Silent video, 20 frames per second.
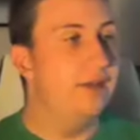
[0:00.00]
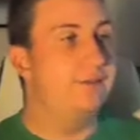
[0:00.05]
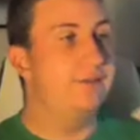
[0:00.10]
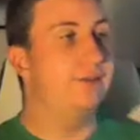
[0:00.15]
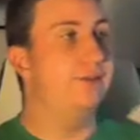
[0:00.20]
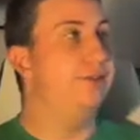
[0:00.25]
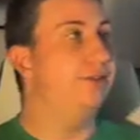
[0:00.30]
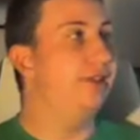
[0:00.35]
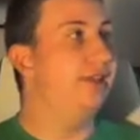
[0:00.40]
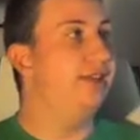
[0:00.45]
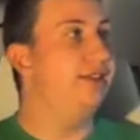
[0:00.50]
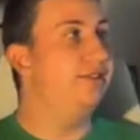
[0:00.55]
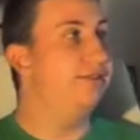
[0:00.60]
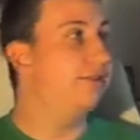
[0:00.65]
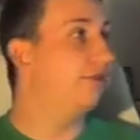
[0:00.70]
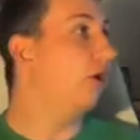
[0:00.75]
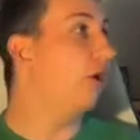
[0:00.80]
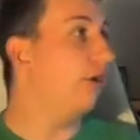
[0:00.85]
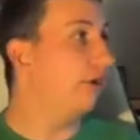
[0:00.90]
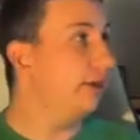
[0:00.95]
for the
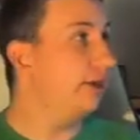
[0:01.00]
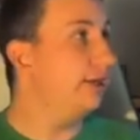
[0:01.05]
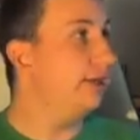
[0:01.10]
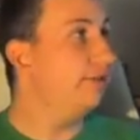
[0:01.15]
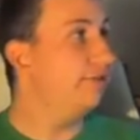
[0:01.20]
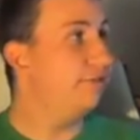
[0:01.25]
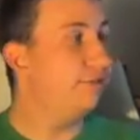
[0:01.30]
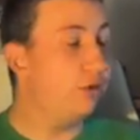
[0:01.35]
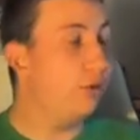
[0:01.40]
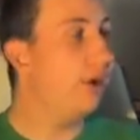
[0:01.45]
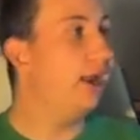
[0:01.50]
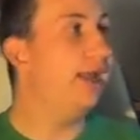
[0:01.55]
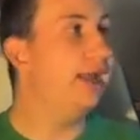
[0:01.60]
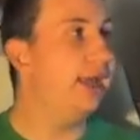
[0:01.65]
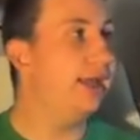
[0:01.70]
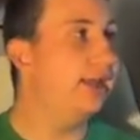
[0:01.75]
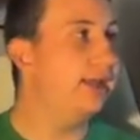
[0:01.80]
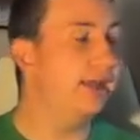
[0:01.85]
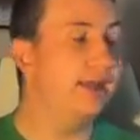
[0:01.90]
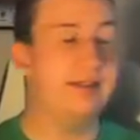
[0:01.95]
Ferrari
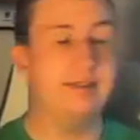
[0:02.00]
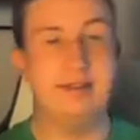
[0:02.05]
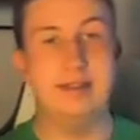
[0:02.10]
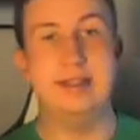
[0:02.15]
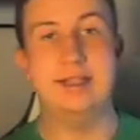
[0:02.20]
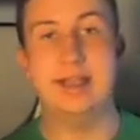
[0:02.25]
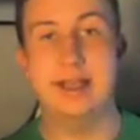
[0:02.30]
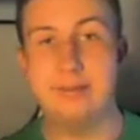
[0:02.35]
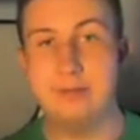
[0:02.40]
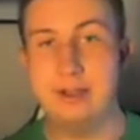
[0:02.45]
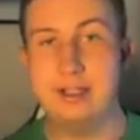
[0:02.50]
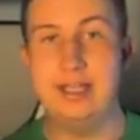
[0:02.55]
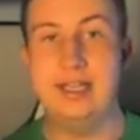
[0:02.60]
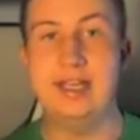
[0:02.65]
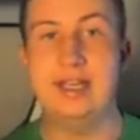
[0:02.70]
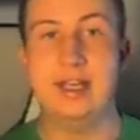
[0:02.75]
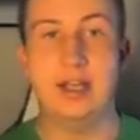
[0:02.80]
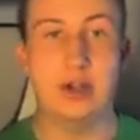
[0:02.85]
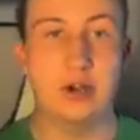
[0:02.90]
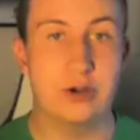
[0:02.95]
488 and the
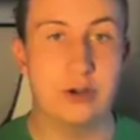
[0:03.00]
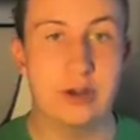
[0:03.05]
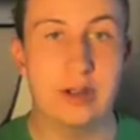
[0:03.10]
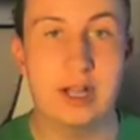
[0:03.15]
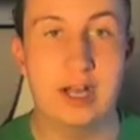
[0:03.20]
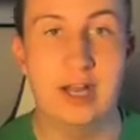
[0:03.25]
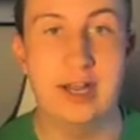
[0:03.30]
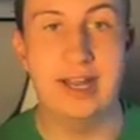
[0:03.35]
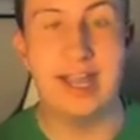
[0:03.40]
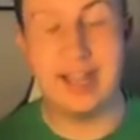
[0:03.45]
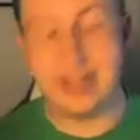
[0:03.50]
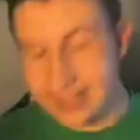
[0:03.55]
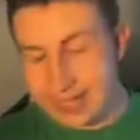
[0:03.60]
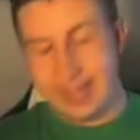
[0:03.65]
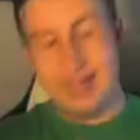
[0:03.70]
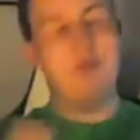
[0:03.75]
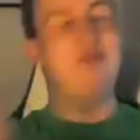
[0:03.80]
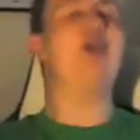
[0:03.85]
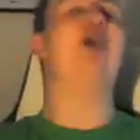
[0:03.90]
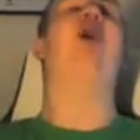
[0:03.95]
Lamborghini Huracan. And
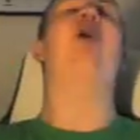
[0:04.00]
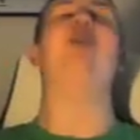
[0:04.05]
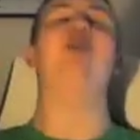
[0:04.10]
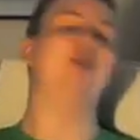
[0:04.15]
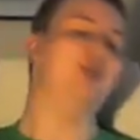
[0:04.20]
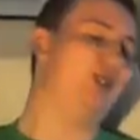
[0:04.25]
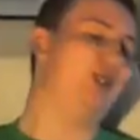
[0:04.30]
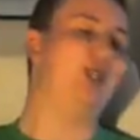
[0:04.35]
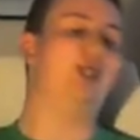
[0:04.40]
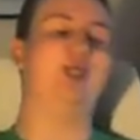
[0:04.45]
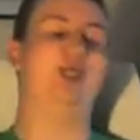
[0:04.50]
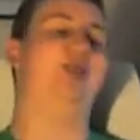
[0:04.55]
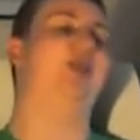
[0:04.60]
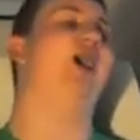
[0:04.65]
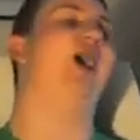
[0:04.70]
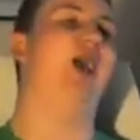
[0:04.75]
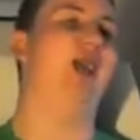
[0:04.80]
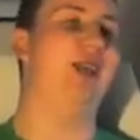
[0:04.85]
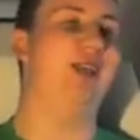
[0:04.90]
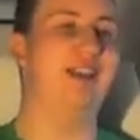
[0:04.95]
can we all just
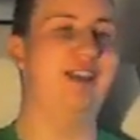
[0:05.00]
say,